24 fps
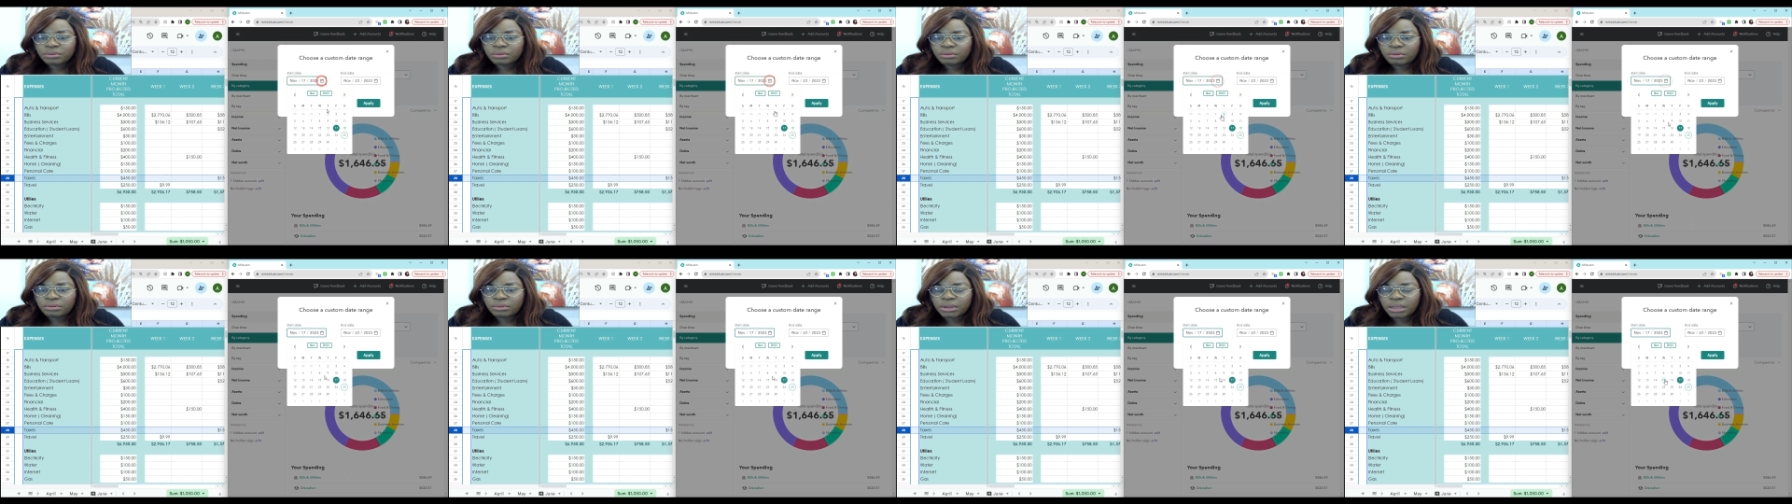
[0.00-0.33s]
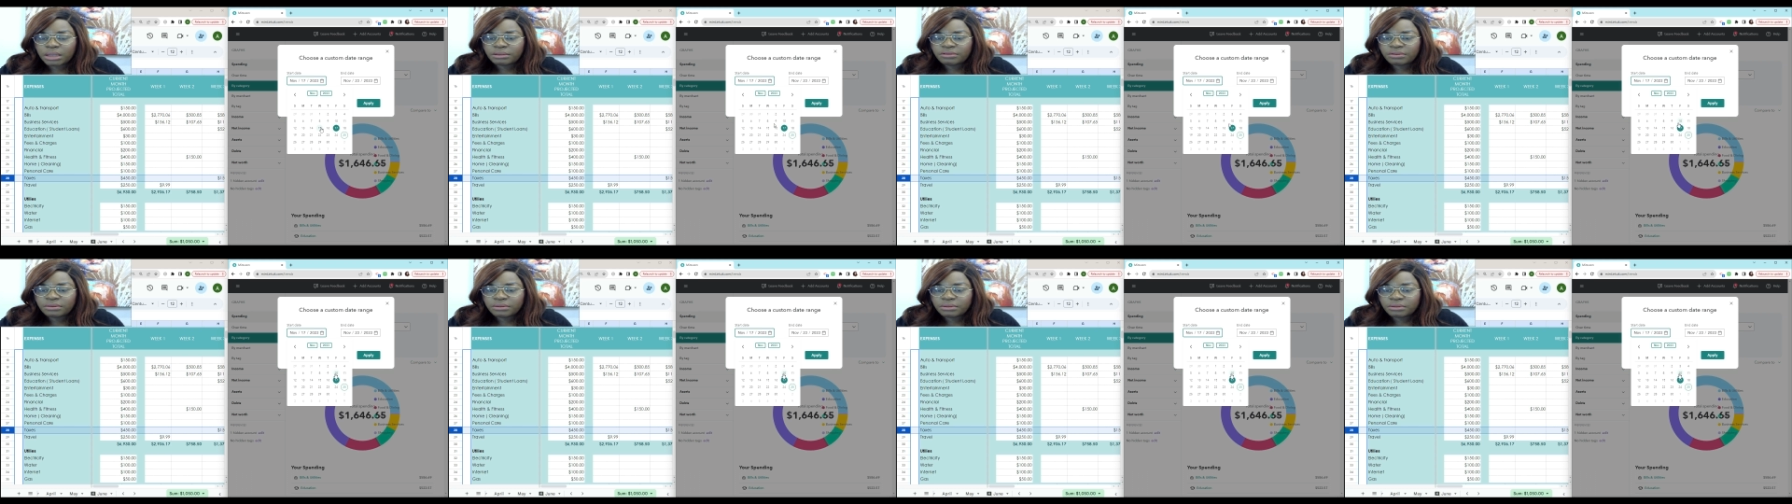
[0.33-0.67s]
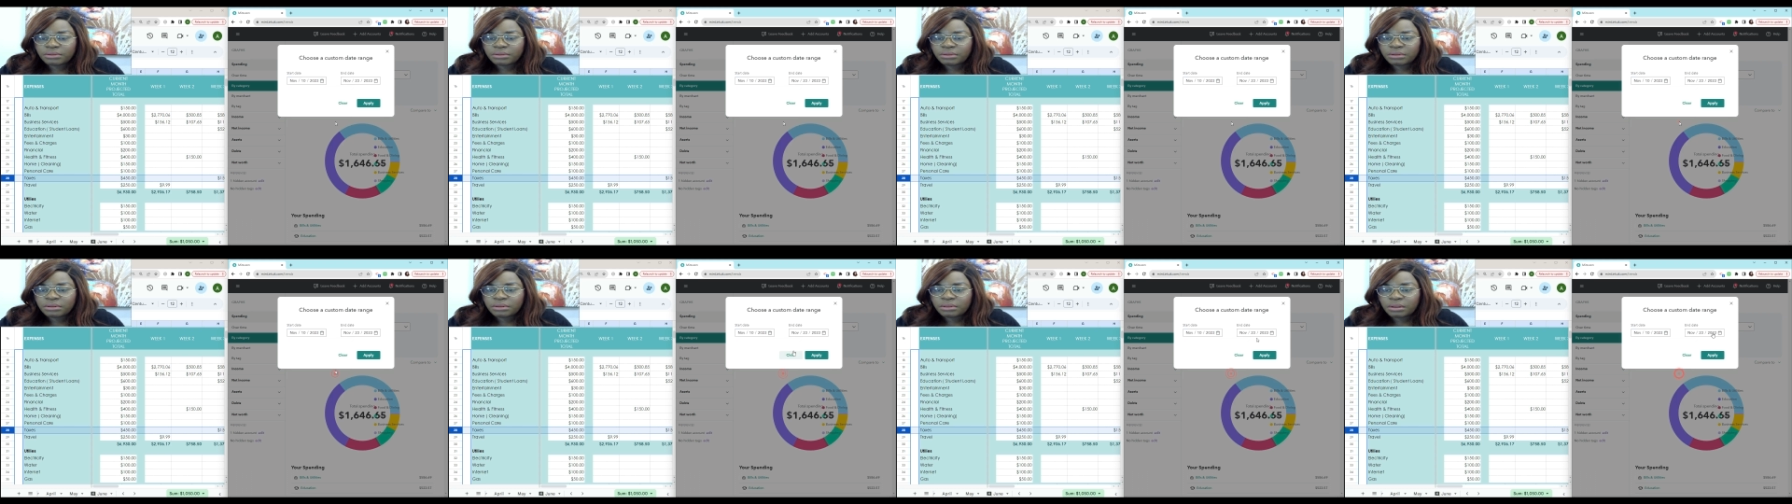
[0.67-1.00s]
look at
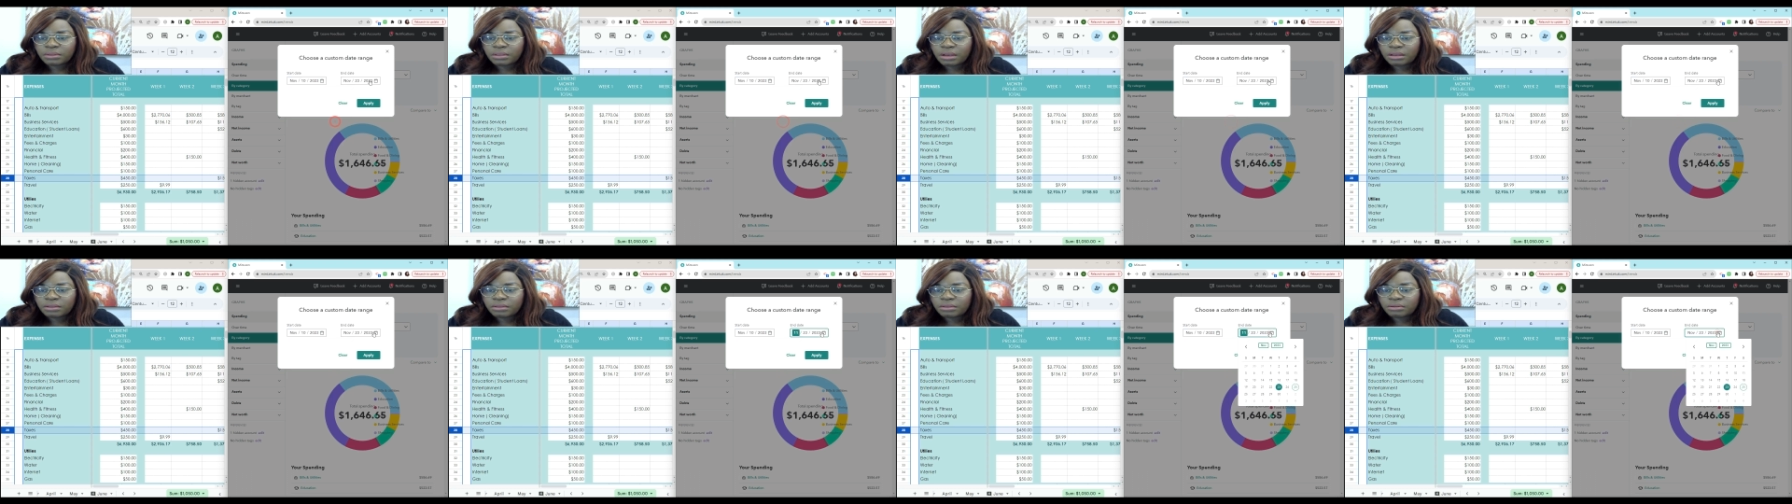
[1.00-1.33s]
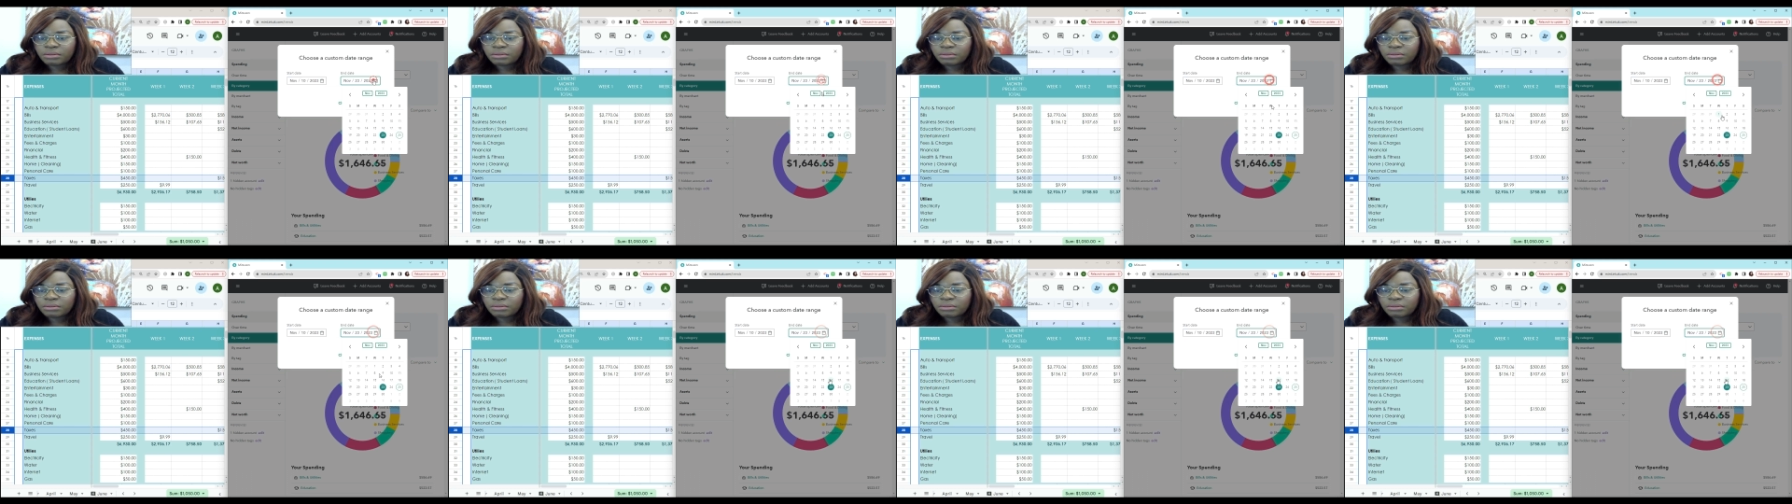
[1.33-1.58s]
the 10th